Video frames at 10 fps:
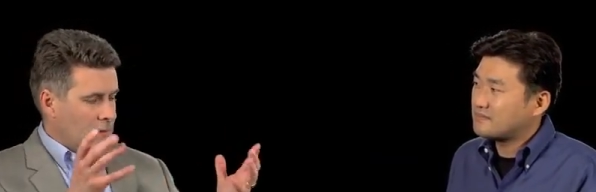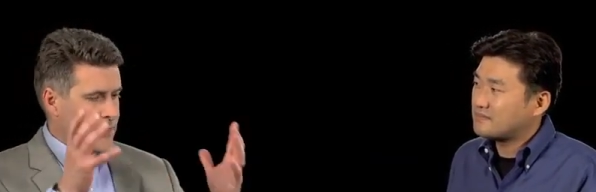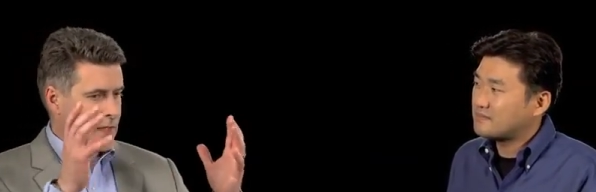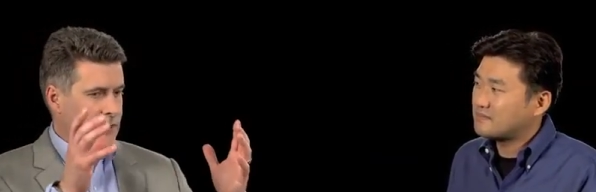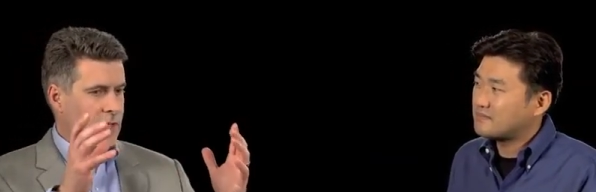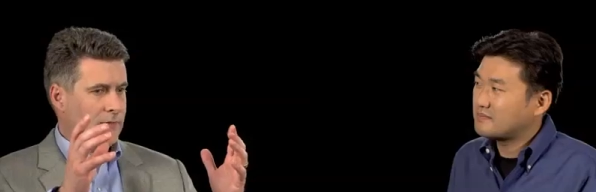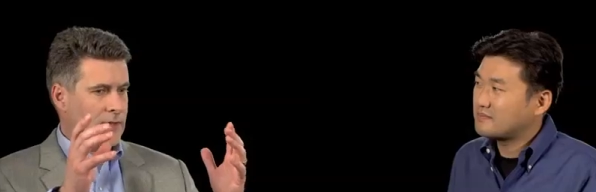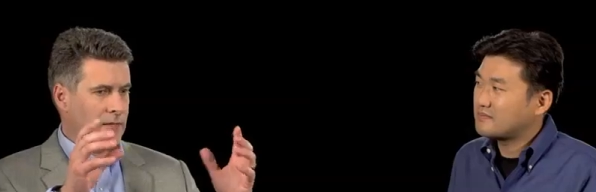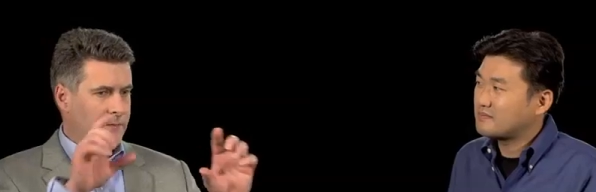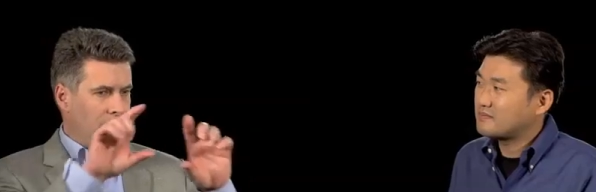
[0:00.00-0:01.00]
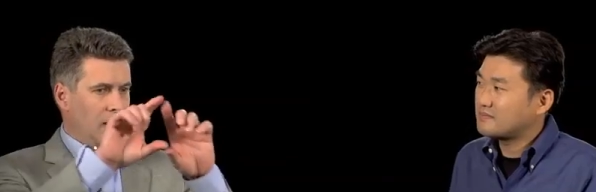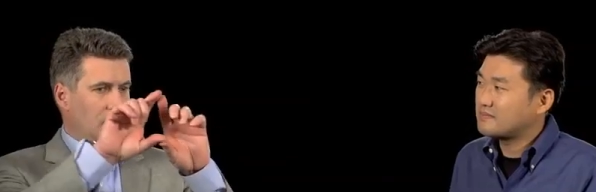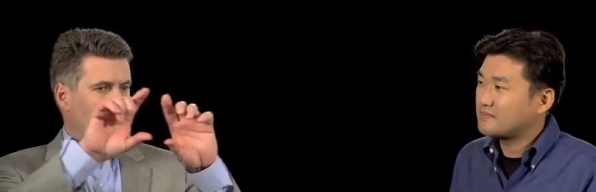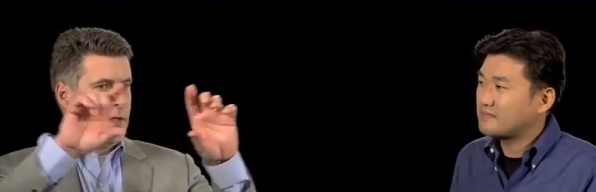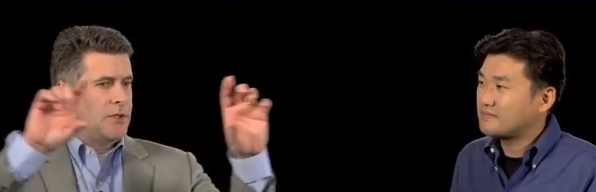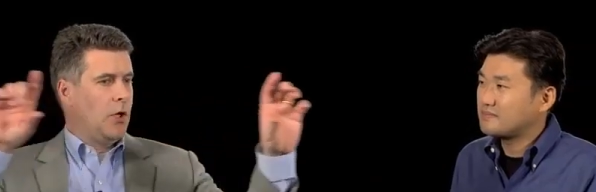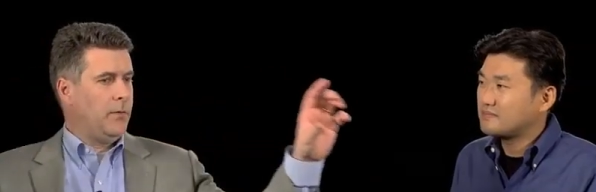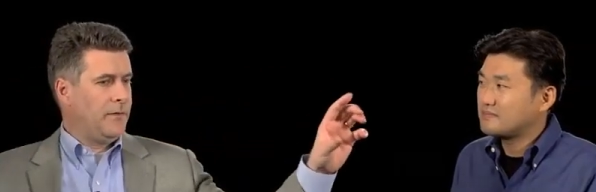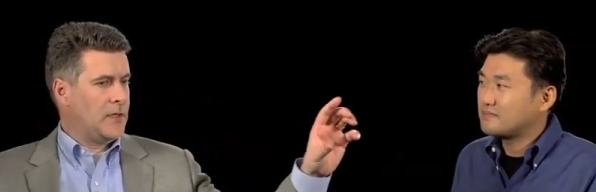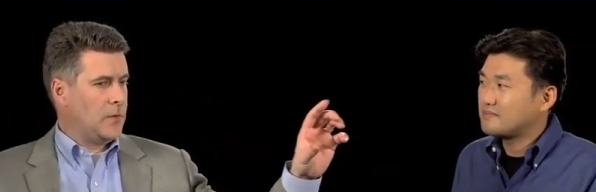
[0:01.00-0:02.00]
Speaker 1: 670Vs on the
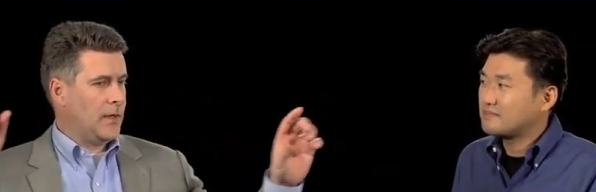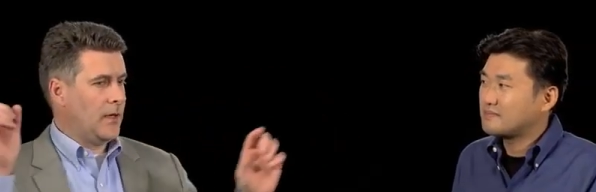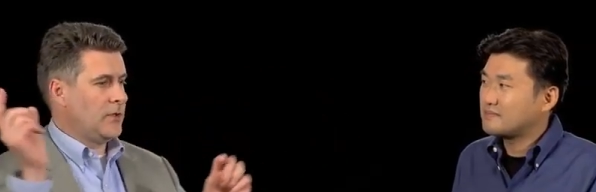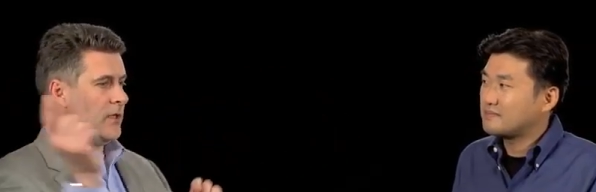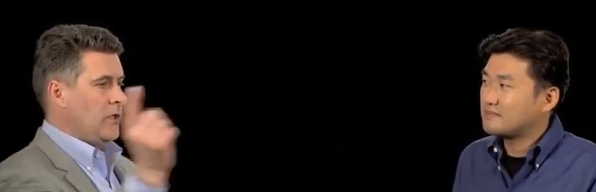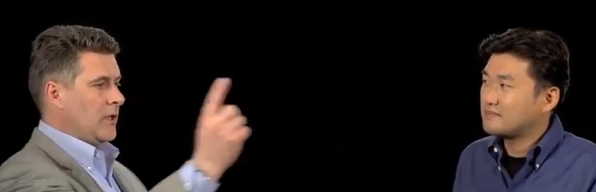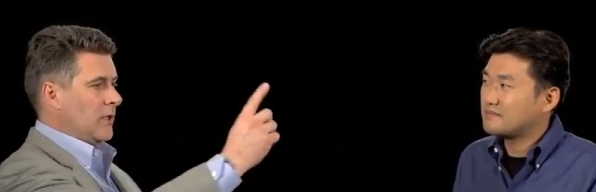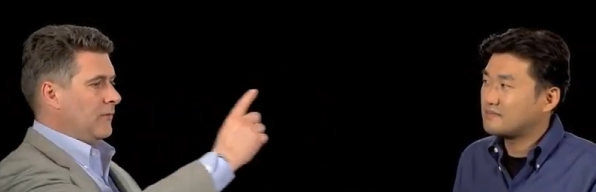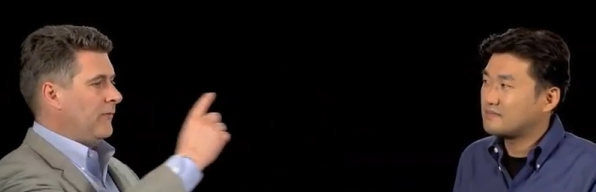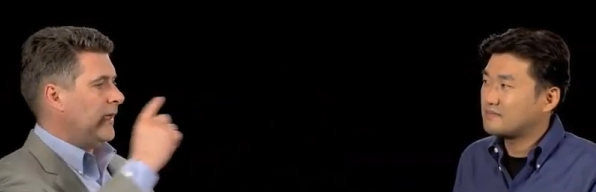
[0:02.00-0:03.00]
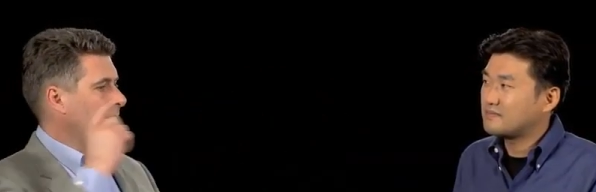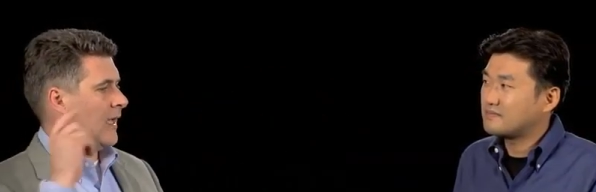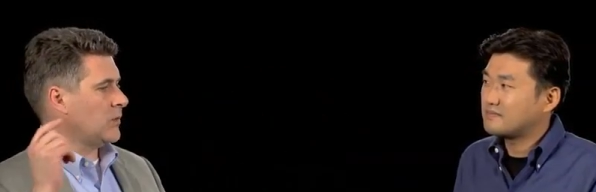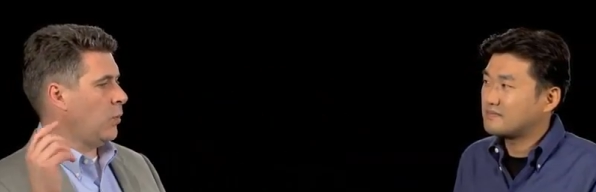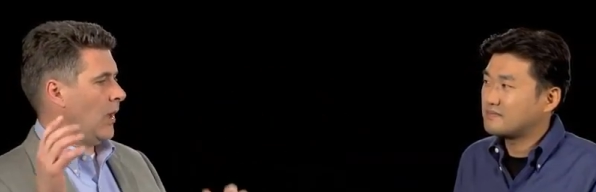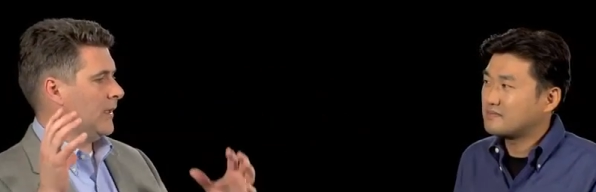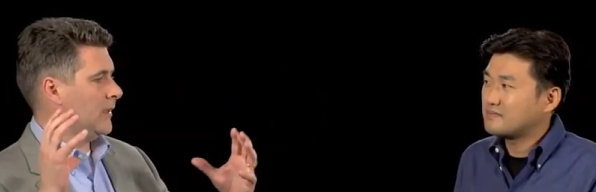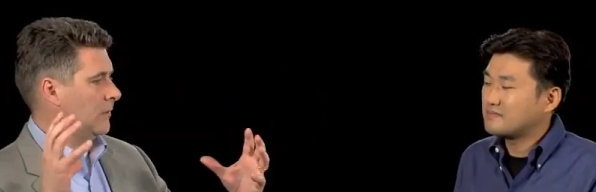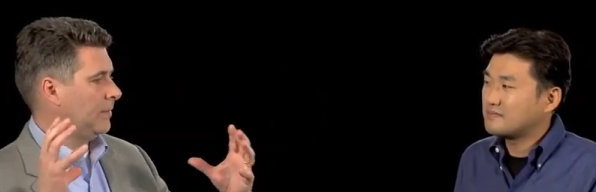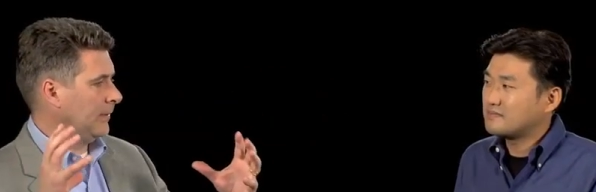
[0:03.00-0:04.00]
top of each one of those, and you can configure that as
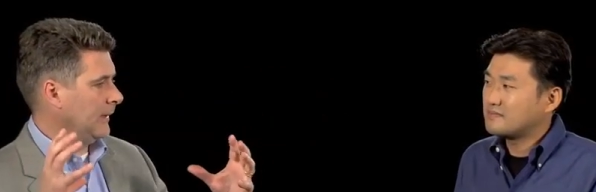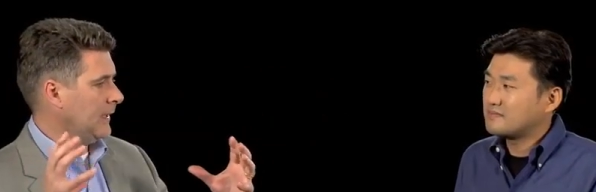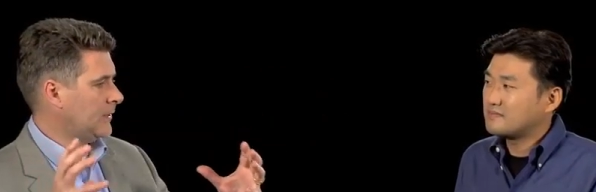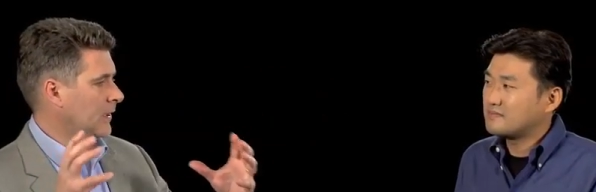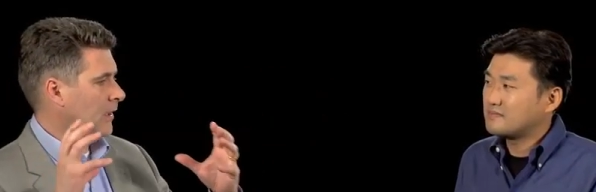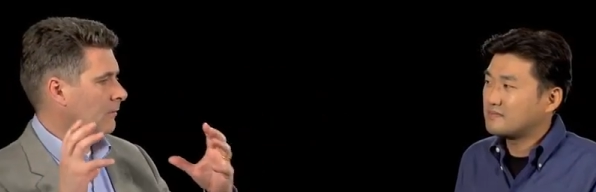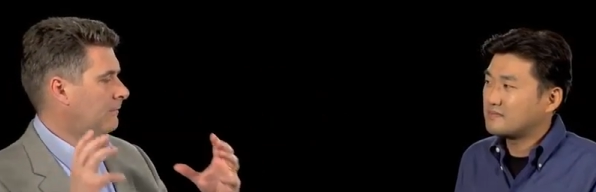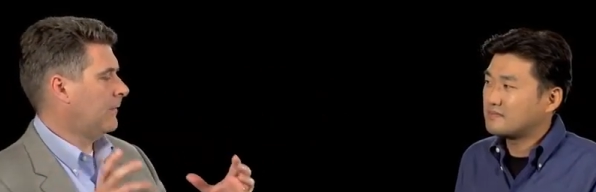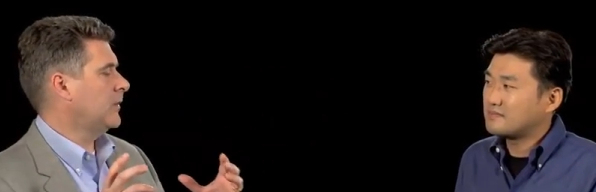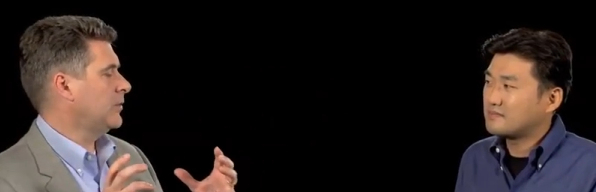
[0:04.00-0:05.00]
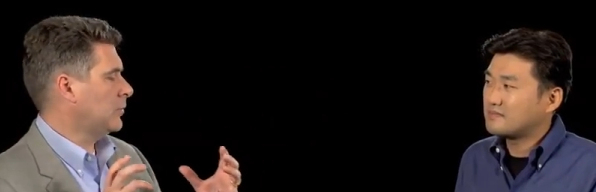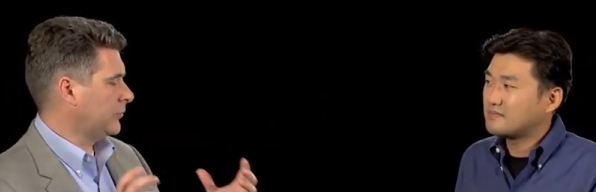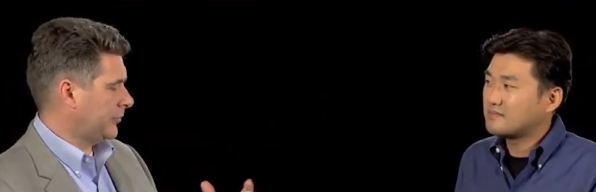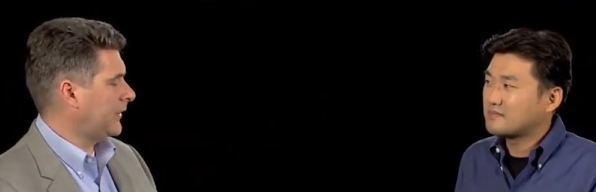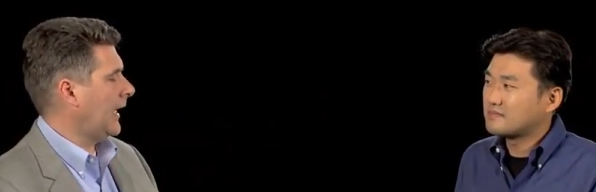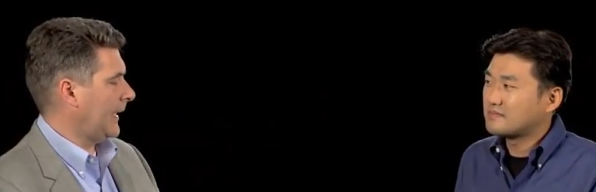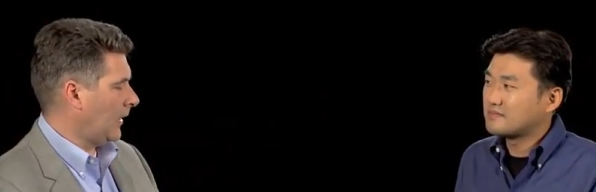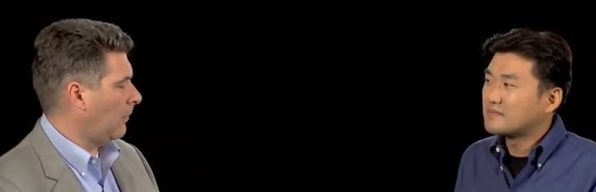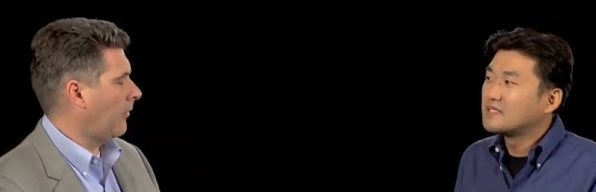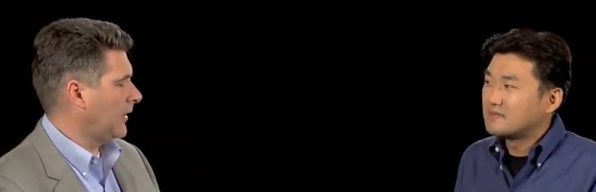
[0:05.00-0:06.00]
one complete virtual
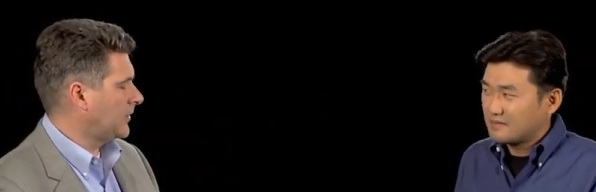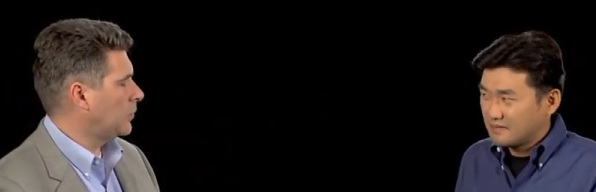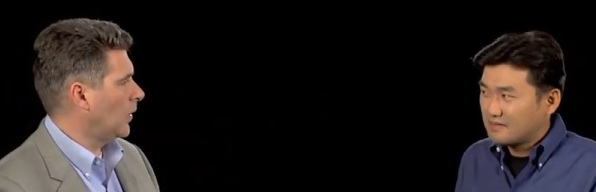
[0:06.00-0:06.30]
stack. It operates as